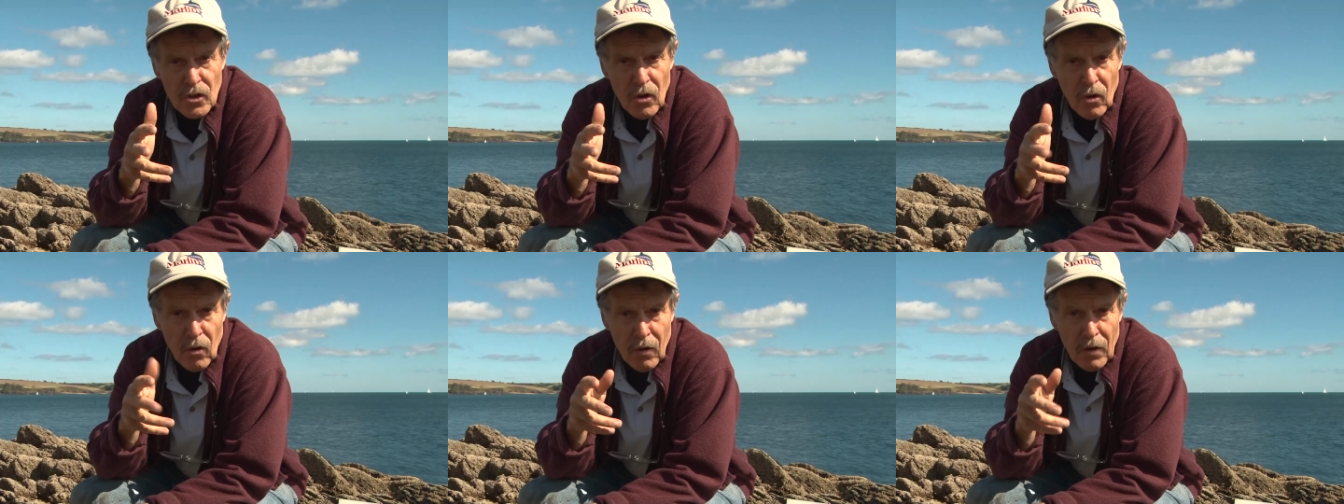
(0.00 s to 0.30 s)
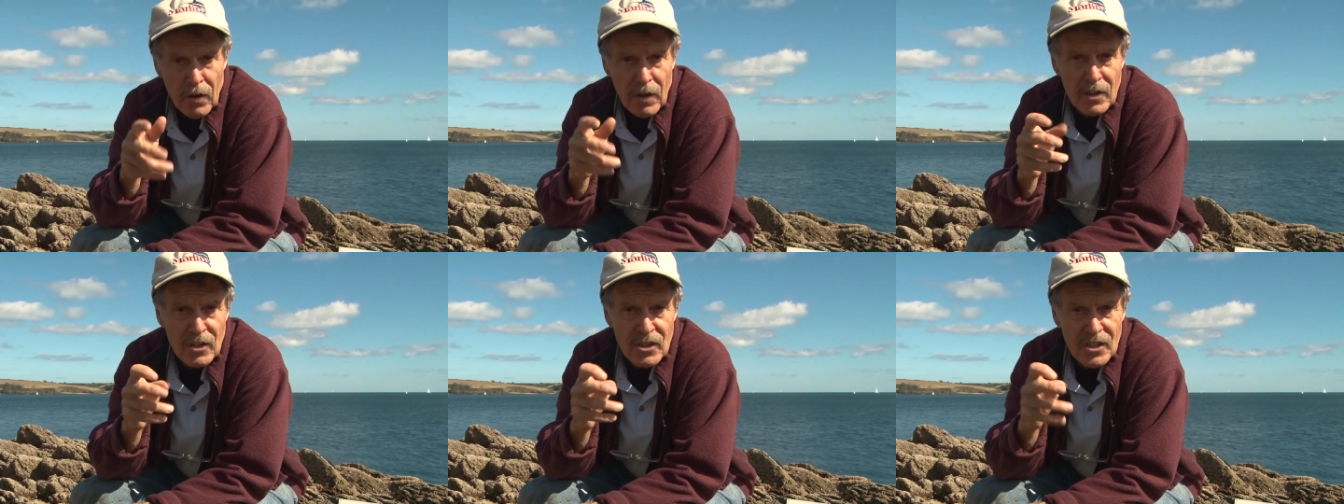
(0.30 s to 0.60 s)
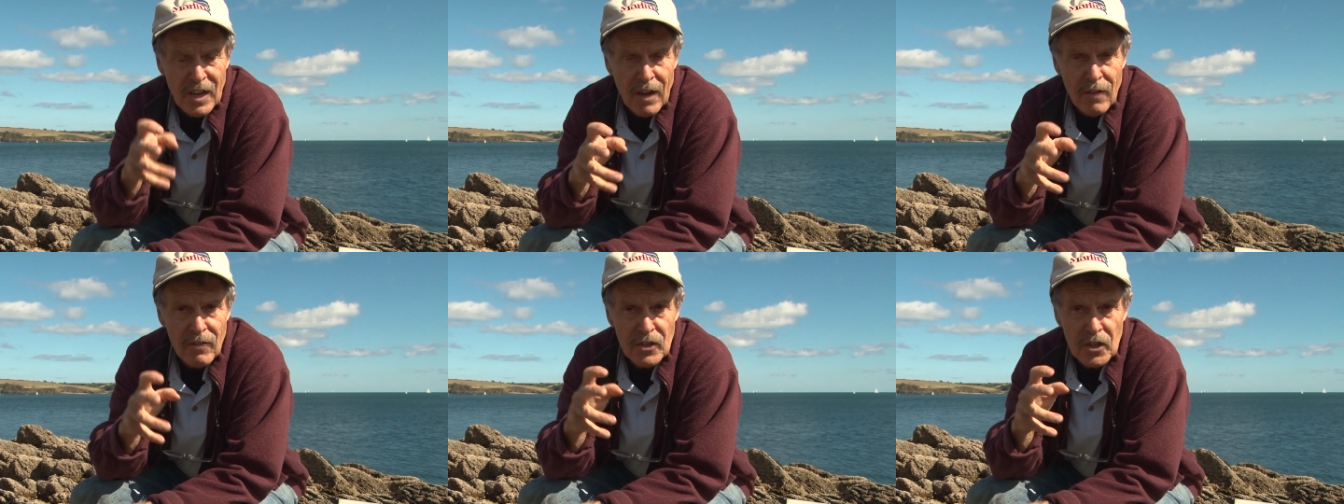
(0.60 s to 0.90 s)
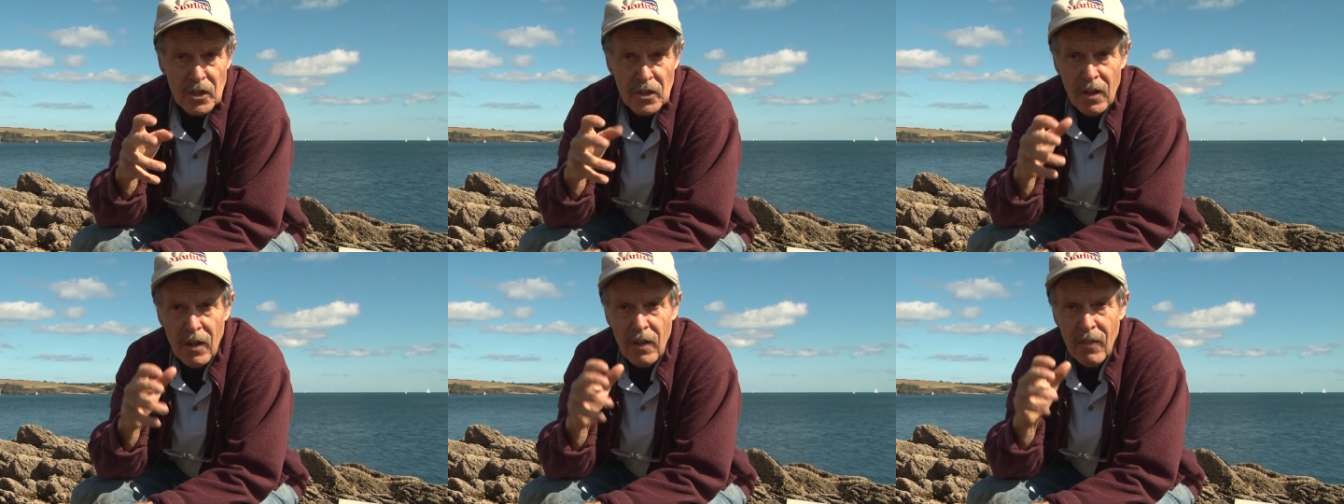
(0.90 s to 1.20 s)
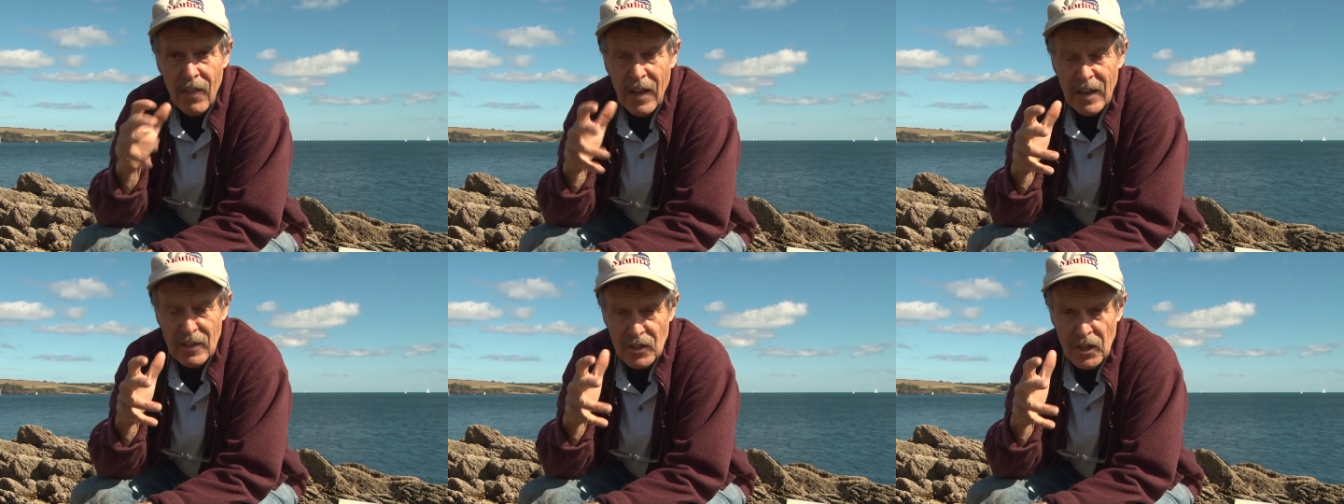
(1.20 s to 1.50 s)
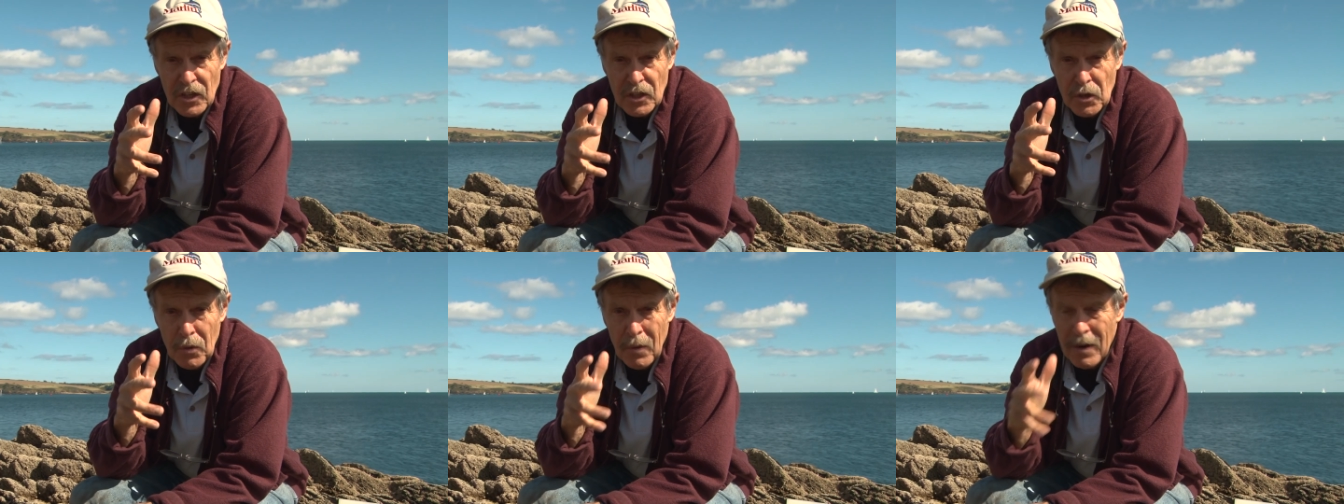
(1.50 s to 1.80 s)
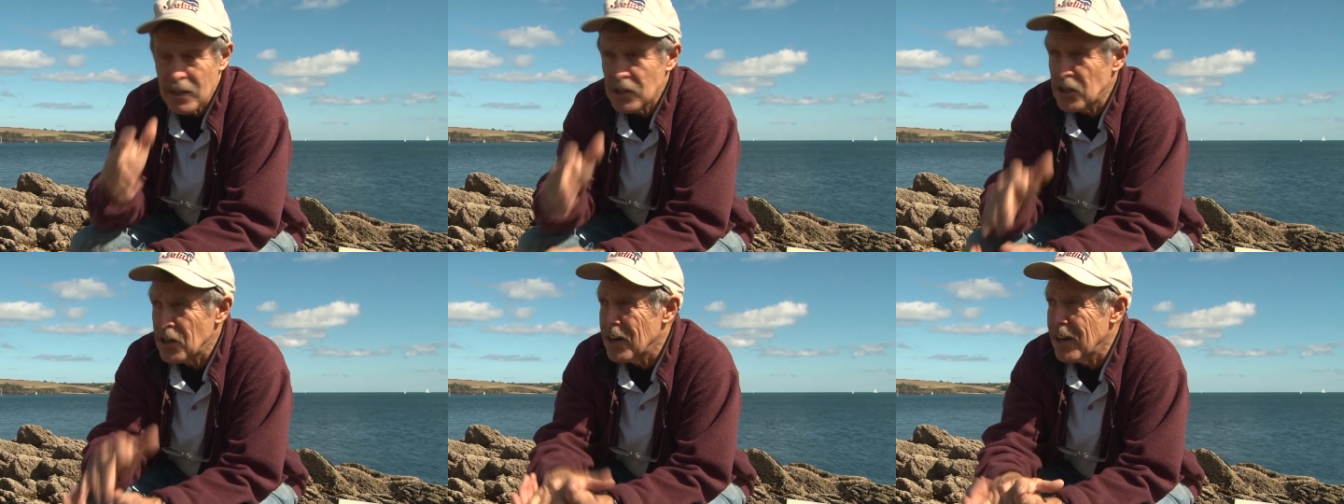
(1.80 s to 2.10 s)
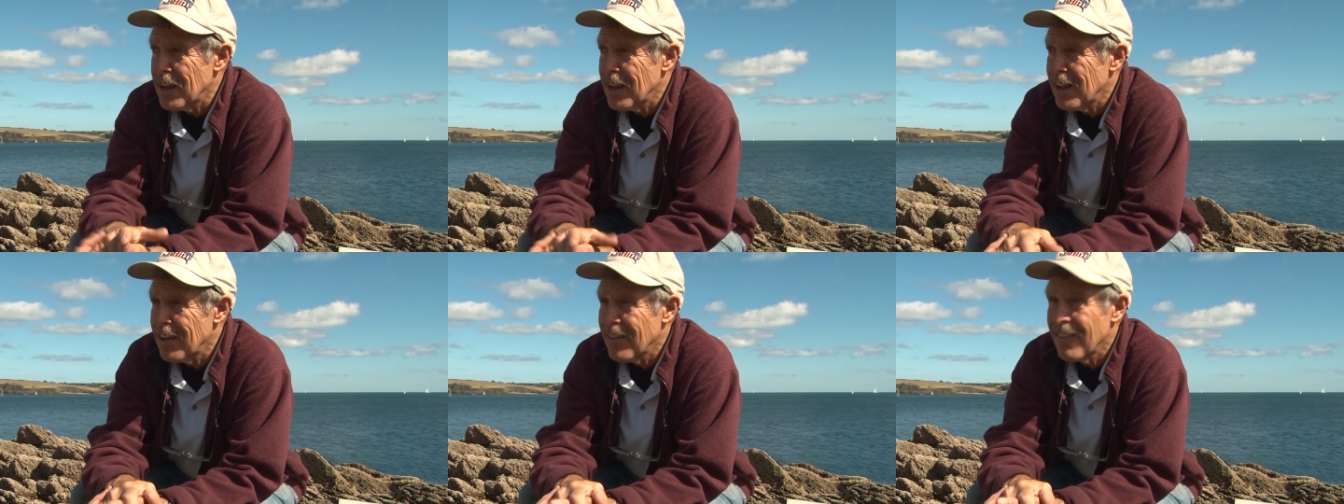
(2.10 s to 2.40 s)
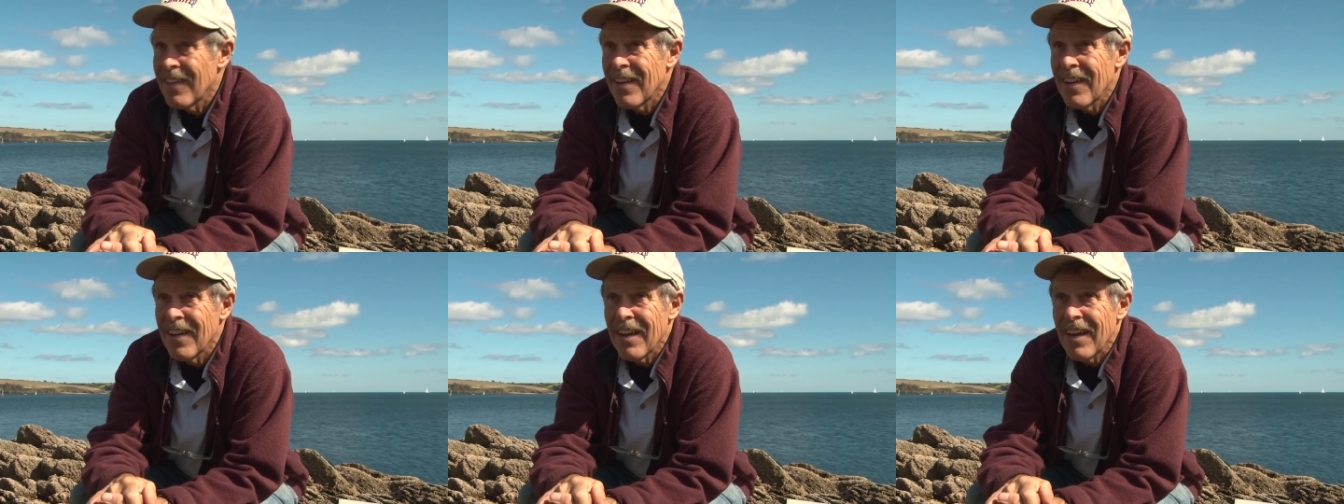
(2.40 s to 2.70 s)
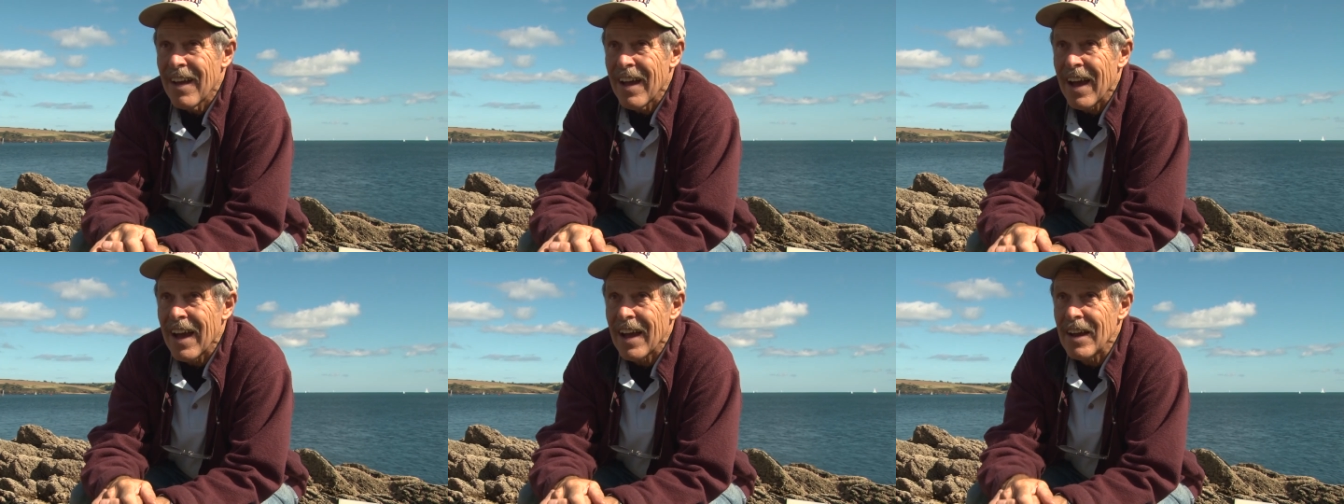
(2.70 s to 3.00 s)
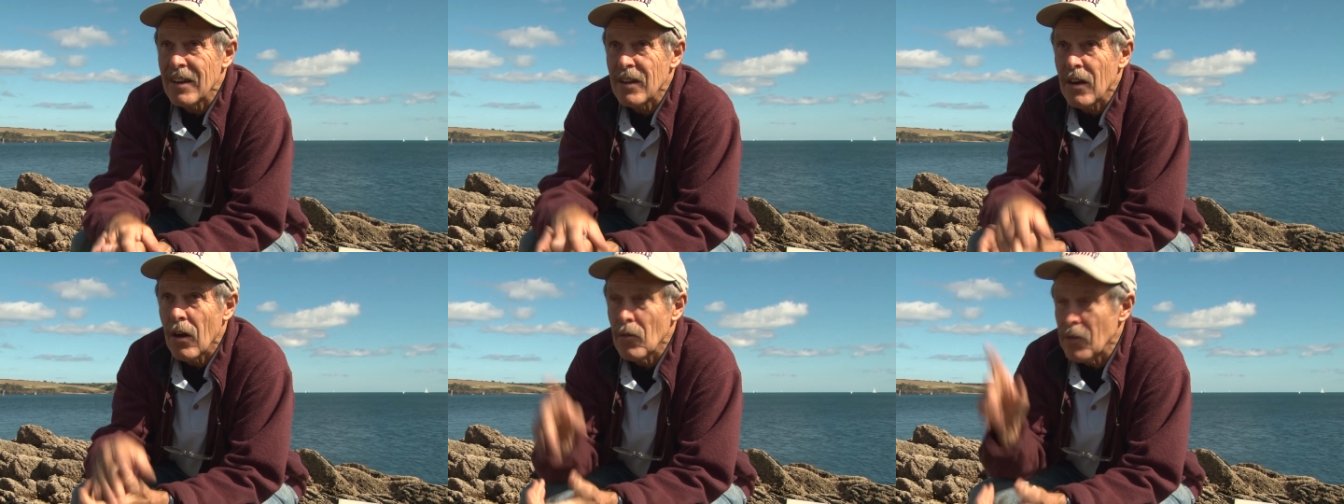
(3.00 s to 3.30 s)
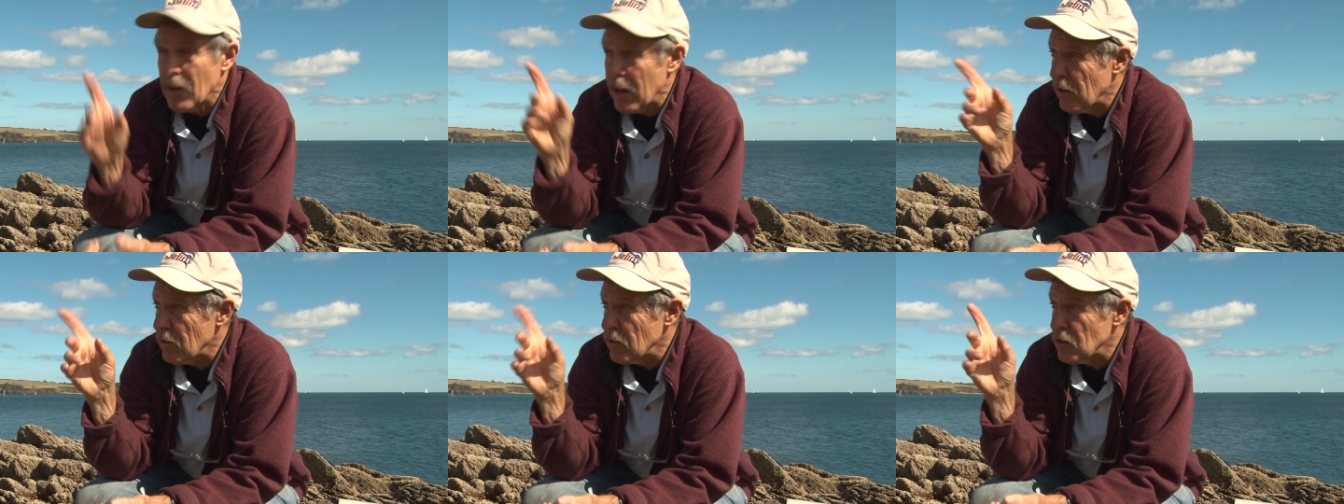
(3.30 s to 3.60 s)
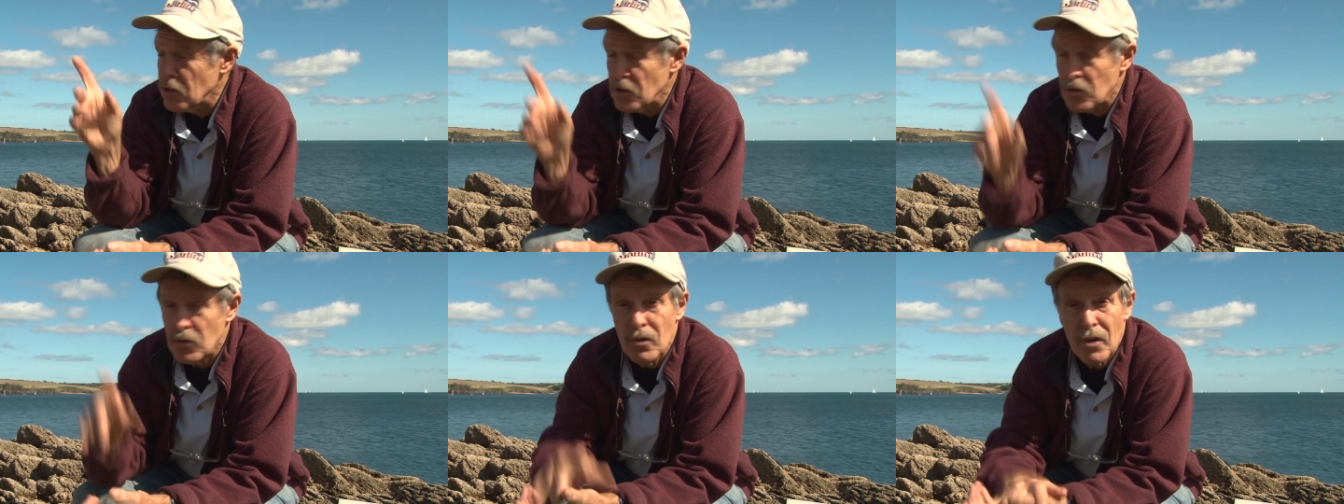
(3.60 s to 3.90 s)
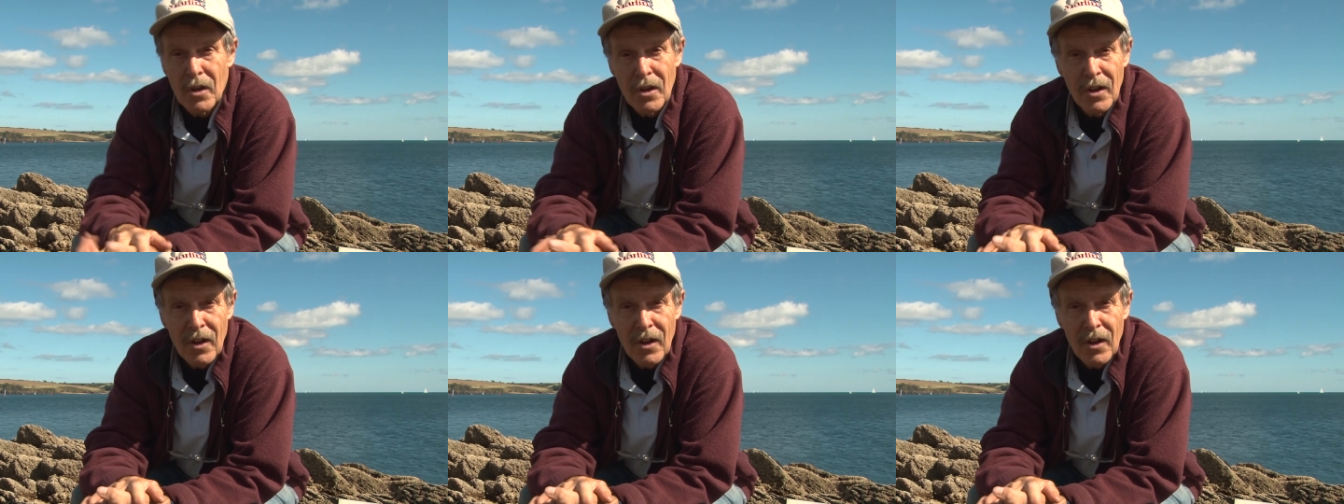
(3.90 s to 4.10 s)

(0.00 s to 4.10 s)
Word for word: not, I'm going to salvage that situation and go down to